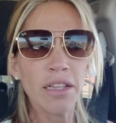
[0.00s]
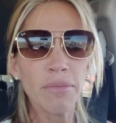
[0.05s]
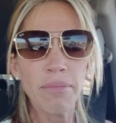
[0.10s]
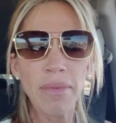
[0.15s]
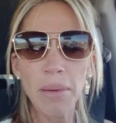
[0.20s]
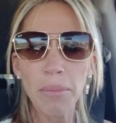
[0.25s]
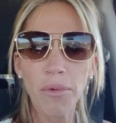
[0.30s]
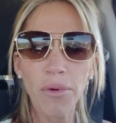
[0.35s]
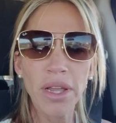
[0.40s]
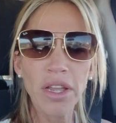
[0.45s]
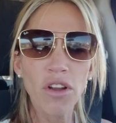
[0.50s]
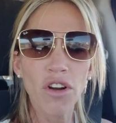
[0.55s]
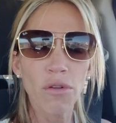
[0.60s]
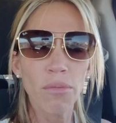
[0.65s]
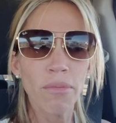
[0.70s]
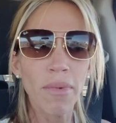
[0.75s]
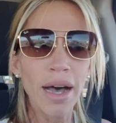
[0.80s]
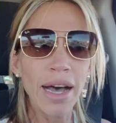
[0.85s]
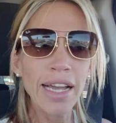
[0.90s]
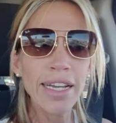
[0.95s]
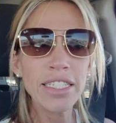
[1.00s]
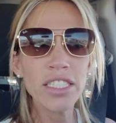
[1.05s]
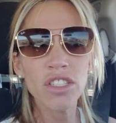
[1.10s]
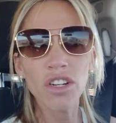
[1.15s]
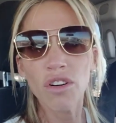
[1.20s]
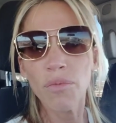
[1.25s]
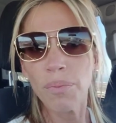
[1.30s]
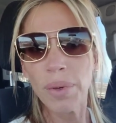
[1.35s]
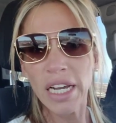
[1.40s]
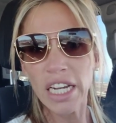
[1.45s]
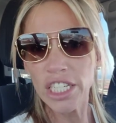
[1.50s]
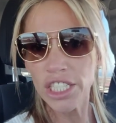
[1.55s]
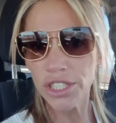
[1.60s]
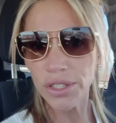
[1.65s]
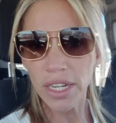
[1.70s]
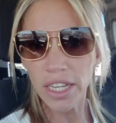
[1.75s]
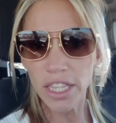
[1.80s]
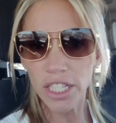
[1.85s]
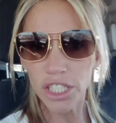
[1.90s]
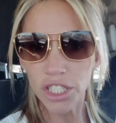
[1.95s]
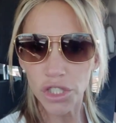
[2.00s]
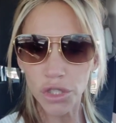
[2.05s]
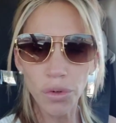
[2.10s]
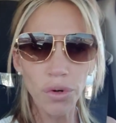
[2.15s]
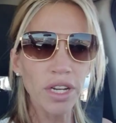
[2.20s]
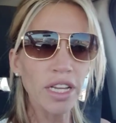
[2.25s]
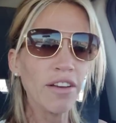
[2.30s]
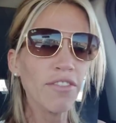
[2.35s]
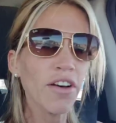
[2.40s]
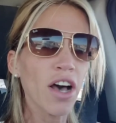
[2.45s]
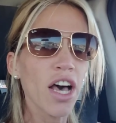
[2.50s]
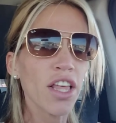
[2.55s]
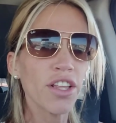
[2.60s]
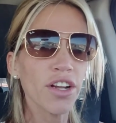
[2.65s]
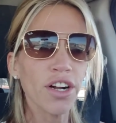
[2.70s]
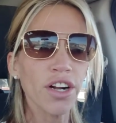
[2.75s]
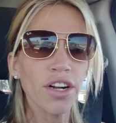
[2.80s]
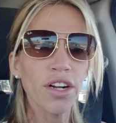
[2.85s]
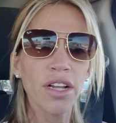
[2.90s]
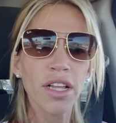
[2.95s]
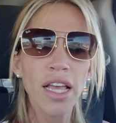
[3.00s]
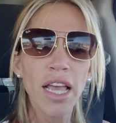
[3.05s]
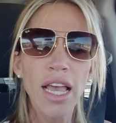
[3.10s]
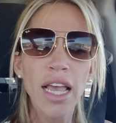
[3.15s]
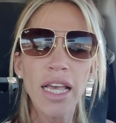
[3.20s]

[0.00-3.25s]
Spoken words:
in memory or mind or picturing the story of other,